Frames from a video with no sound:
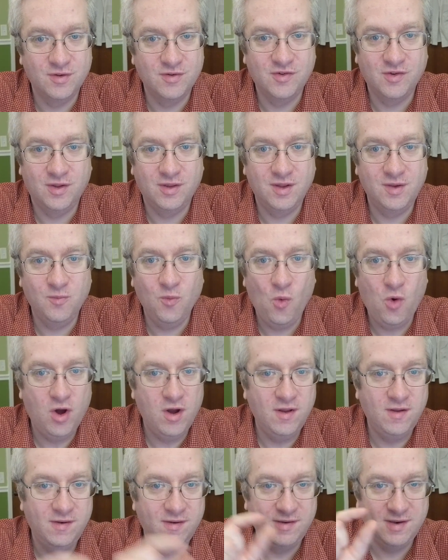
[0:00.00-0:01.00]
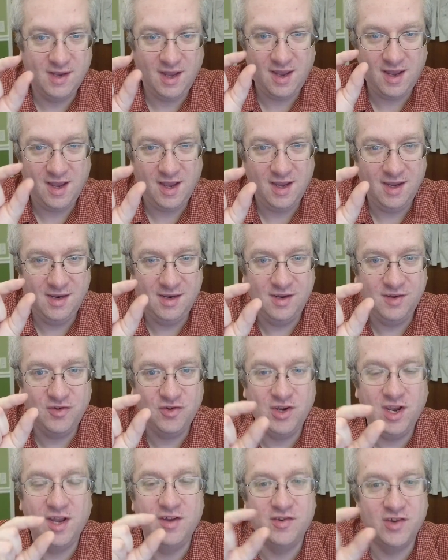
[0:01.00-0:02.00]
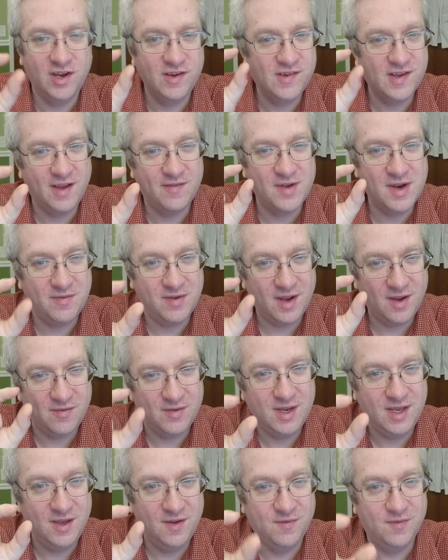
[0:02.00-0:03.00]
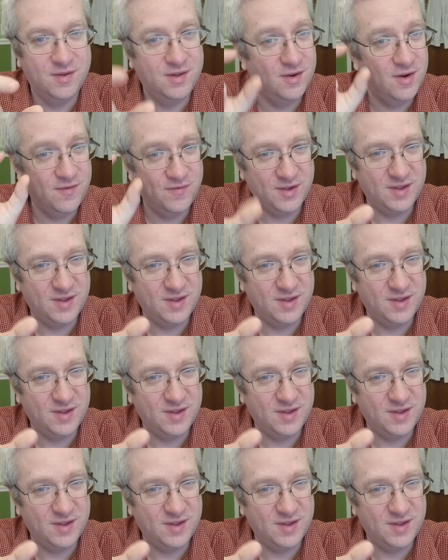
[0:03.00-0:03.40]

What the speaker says: There's only one tiny change. I just have an if in there.